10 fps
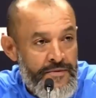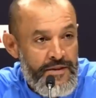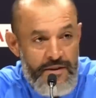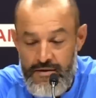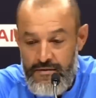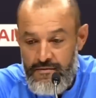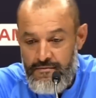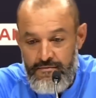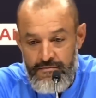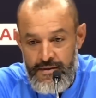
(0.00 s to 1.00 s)
So,
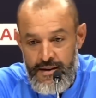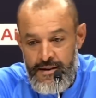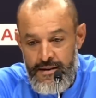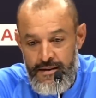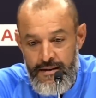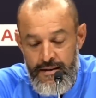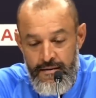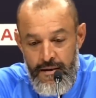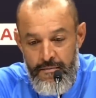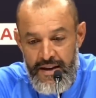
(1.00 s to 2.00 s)

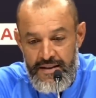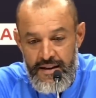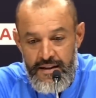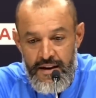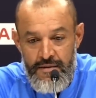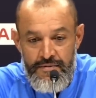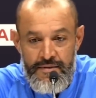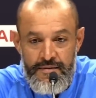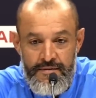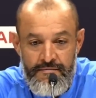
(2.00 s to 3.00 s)
amazing club.
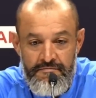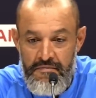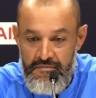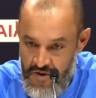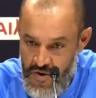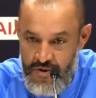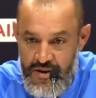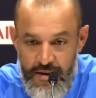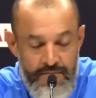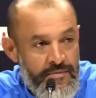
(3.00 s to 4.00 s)
Good
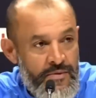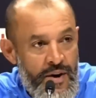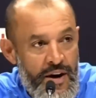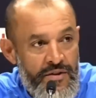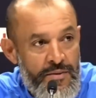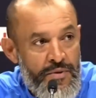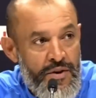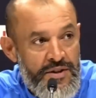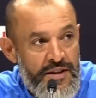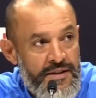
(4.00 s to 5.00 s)
team, we are in the
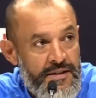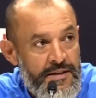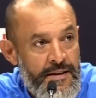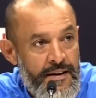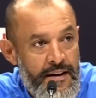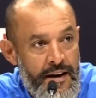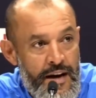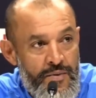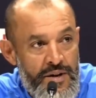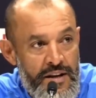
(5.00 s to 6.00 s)
process,
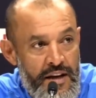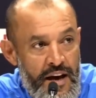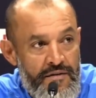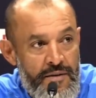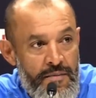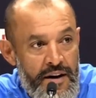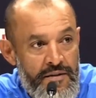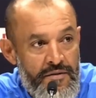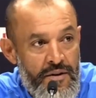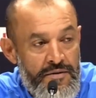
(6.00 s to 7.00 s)
and we need everybody
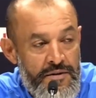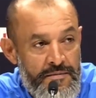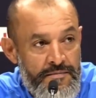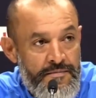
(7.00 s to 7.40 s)
involved.